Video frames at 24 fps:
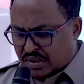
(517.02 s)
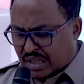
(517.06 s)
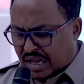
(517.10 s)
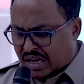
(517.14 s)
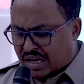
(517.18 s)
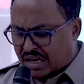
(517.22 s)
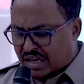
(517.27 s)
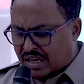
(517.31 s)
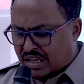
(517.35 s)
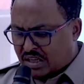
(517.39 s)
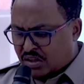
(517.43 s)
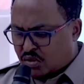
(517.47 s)

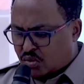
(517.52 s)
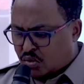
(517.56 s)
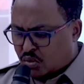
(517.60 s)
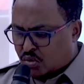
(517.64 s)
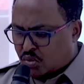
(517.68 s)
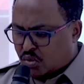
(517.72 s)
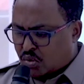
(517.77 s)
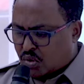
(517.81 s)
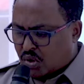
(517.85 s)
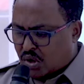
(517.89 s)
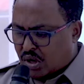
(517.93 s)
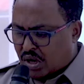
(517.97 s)
Turning
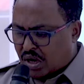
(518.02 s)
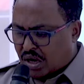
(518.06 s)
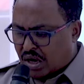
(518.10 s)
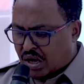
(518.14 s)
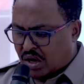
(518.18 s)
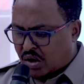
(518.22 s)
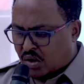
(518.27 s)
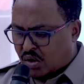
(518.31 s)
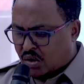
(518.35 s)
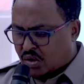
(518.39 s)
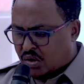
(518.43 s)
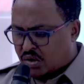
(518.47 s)
to
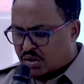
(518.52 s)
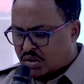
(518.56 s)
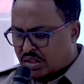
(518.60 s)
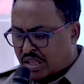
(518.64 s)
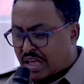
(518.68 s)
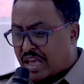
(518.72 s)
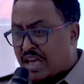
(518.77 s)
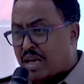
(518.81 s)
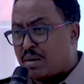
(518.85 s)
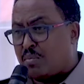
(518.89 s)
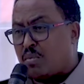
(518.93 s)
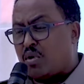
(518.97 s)
our
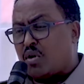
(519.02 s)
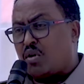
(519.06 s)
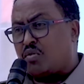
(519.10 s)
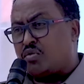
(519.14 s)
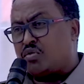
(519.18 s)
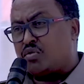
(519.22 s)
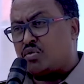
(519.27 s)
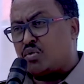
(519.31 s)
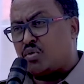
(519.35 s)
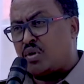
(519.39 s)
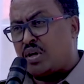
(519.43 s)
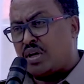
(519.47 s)
theme
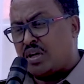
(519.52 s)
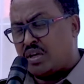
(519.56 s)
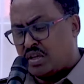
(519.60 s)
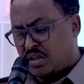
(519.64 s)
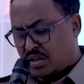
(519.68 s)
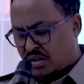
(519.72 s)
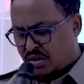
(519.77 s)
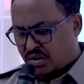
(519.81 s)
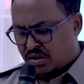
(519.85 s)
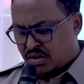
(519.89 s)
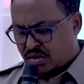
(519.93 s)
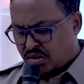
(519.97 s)
of today,
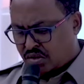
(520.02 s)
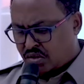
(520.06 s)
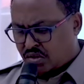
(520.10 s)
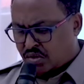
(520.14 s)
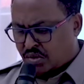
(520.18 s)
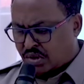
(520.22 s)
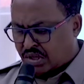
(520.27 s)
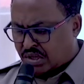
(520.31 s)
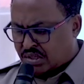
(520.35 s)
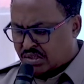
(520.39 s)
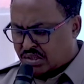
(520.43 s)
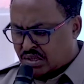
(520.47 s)

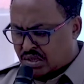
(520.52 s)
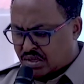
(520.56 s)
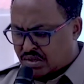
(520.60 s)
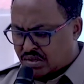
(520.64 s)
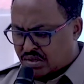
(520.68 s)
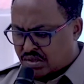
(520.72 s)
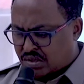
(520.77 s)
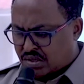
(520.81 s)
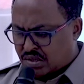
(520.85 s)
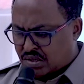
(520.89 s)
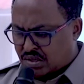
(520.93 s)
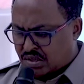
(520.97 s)
Your
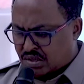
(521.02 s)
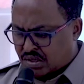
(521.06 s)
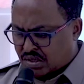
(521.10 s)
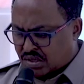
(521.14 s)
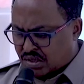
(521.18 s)
Excellency,